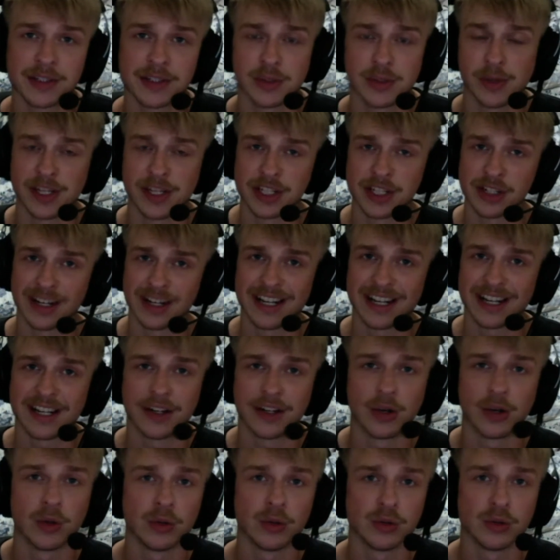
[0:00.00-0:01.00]
When you're in an
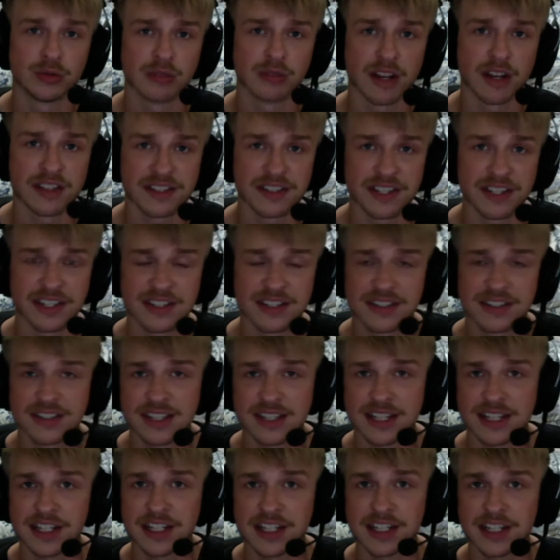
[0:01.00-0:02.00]
old rustic
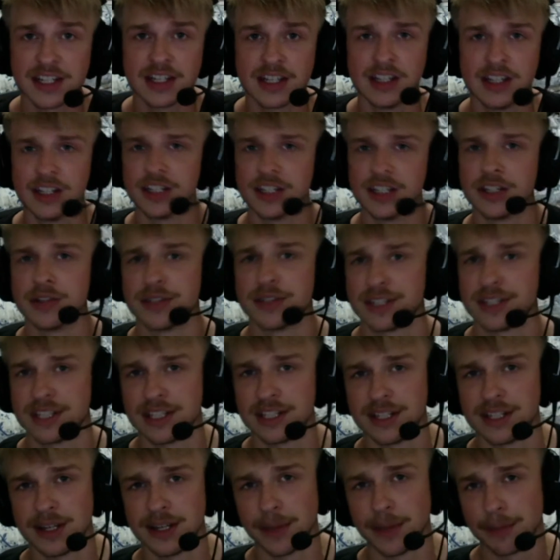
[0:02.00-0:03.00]
city, you
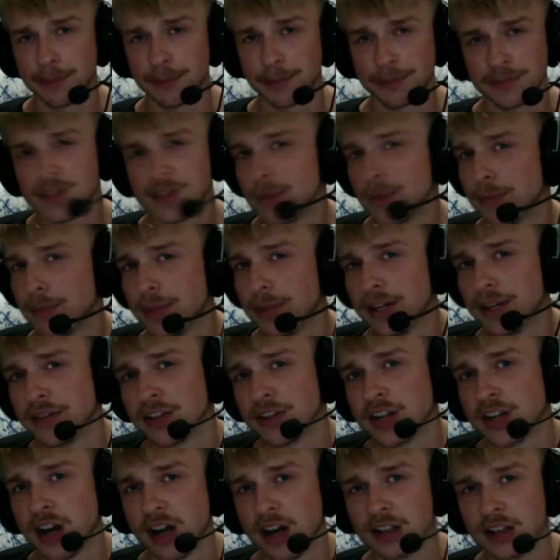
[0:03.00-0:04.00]
see a bit of
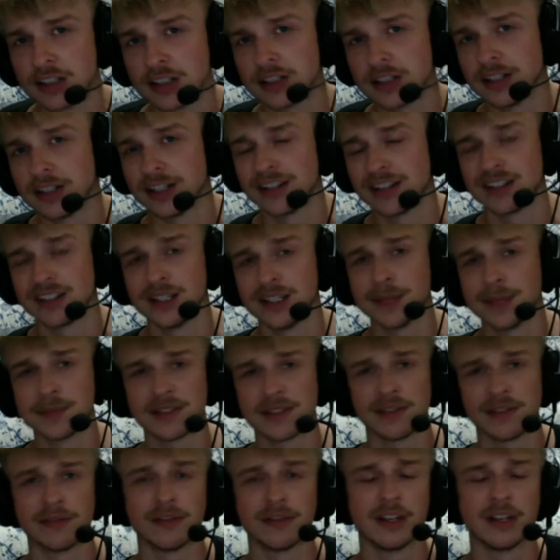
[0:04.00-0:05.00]
color and glimpse
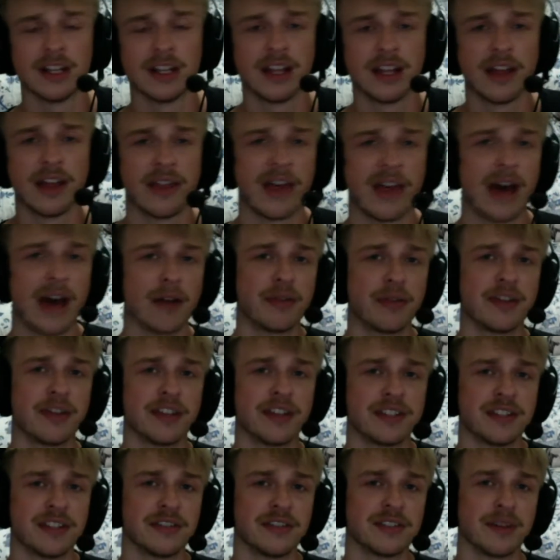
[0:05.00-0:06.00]
of how things
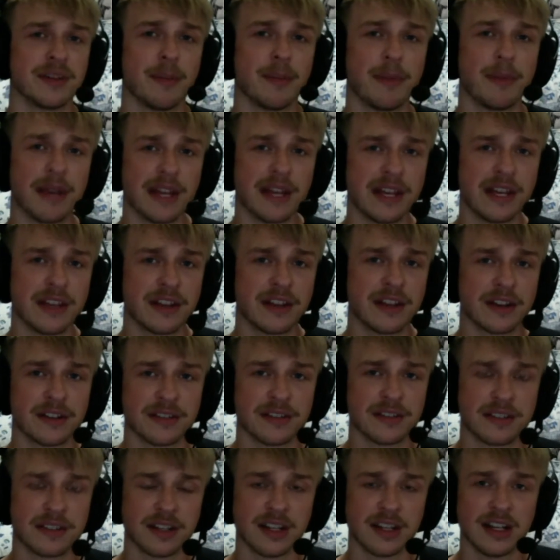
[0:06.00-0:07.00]
used to be.
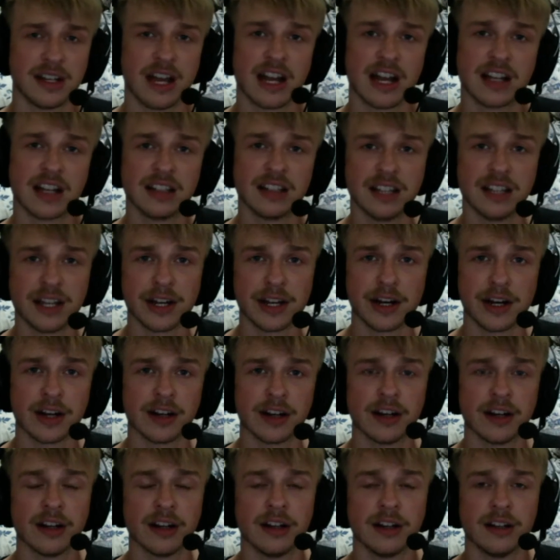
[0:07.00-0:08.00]
There's
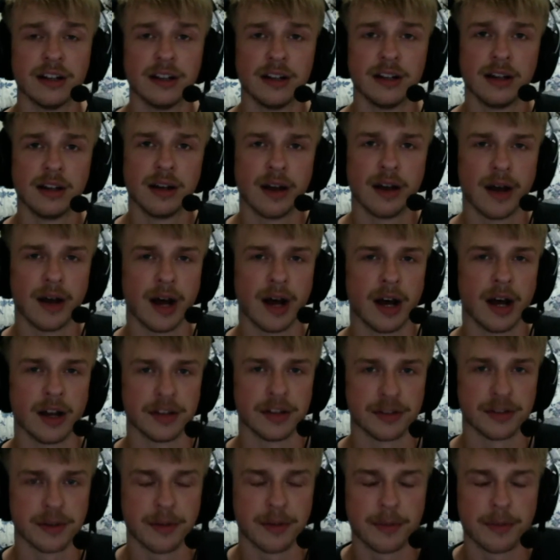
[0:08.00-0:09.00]
clear uh,
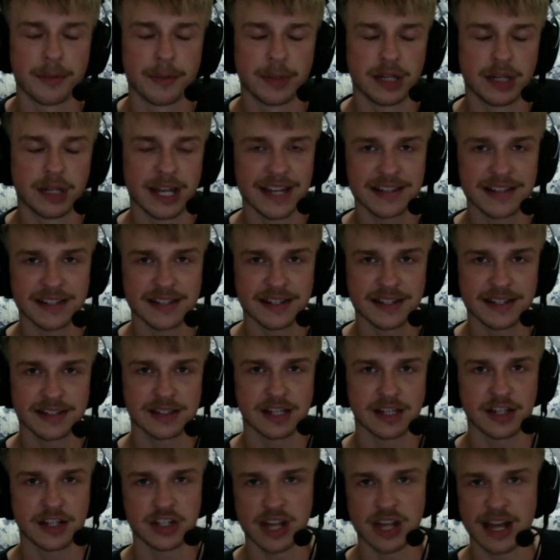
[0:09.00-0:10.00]
places
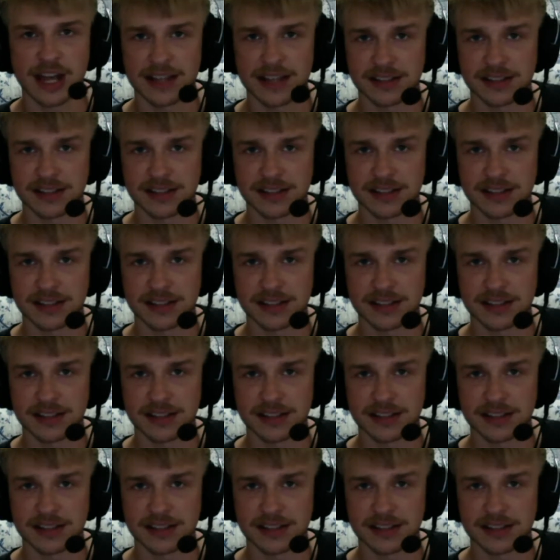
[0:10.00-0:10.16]
such as a